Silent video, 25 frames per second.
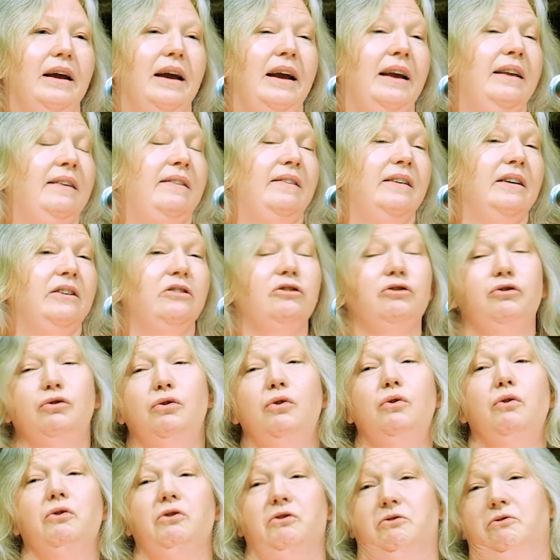It's
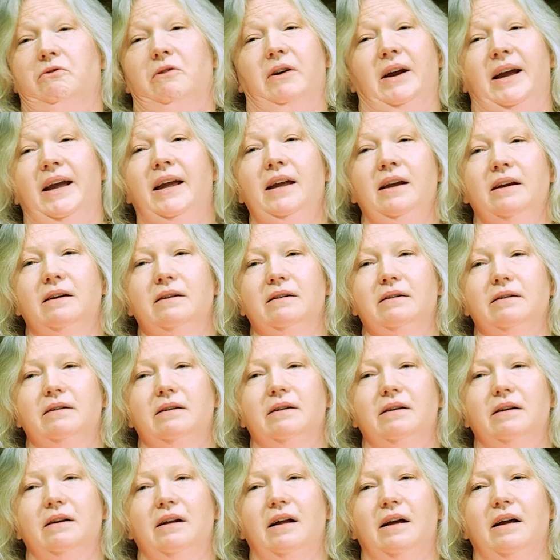extraordinary.
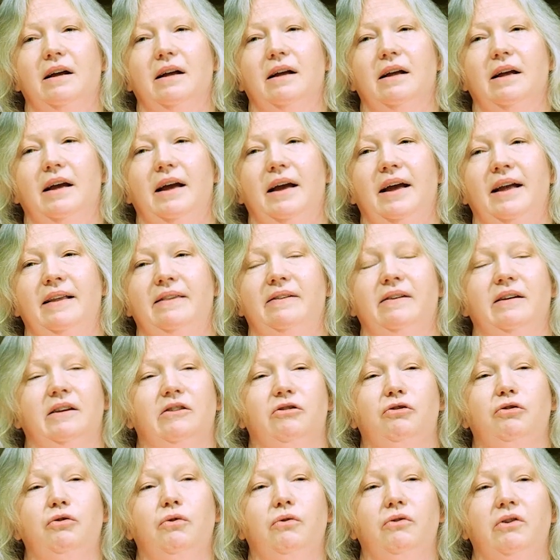It's
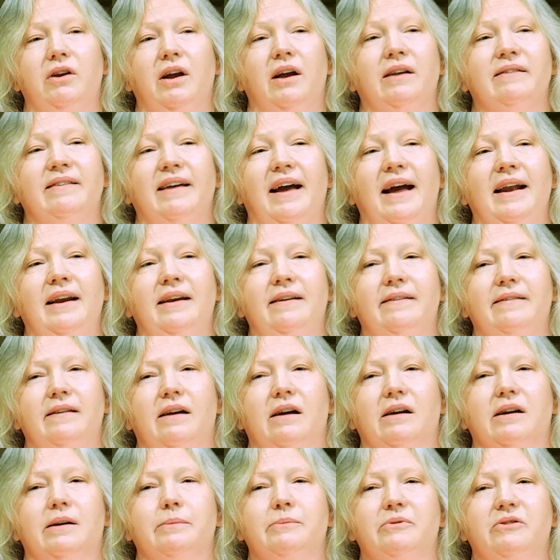extraordinary under any
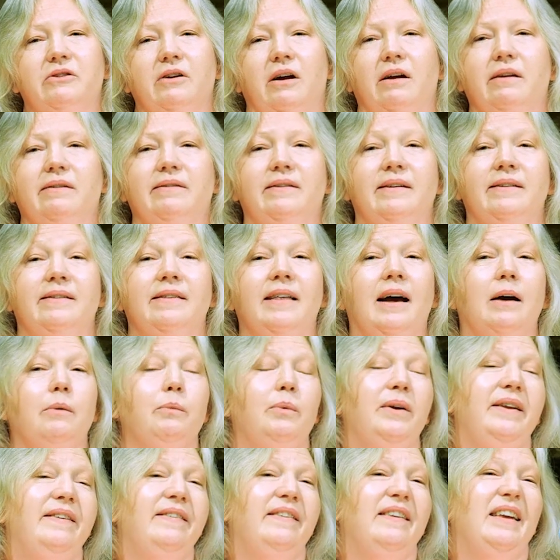circumstances.
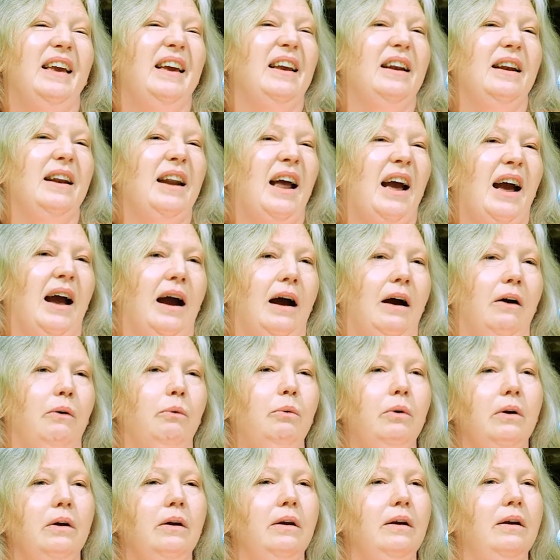That we see it
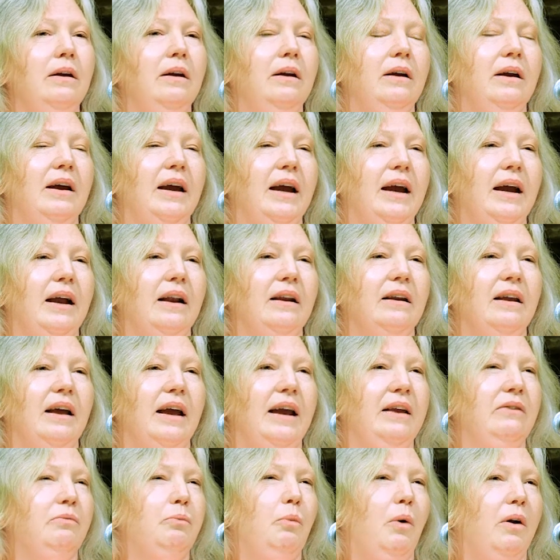now
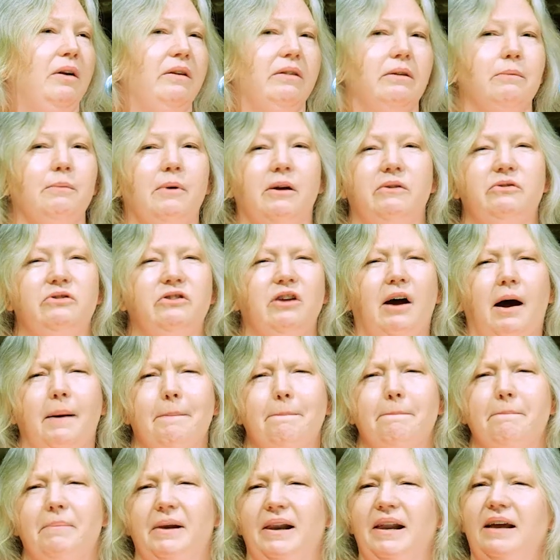is one of the most
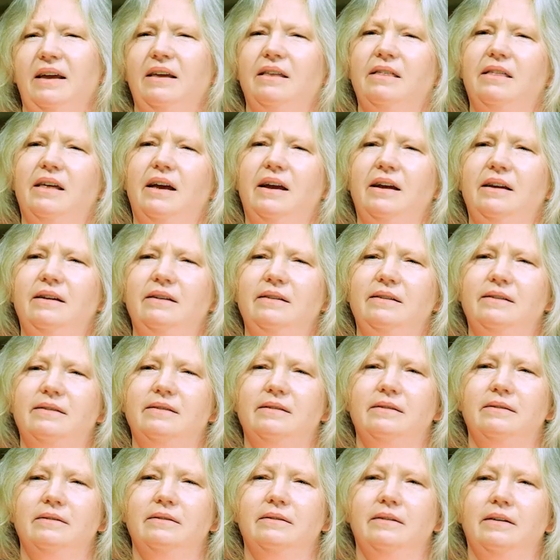humbling
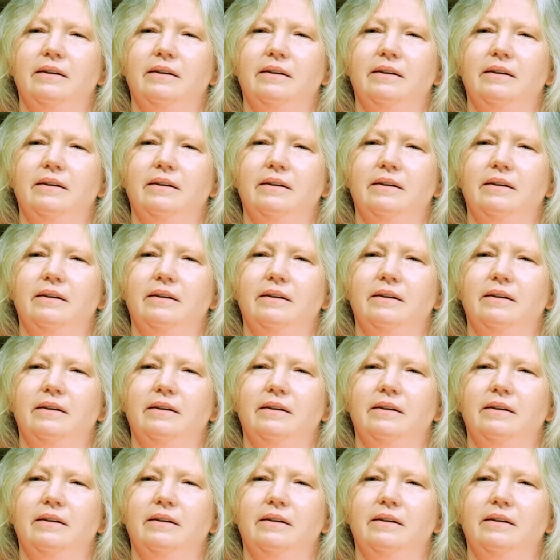things.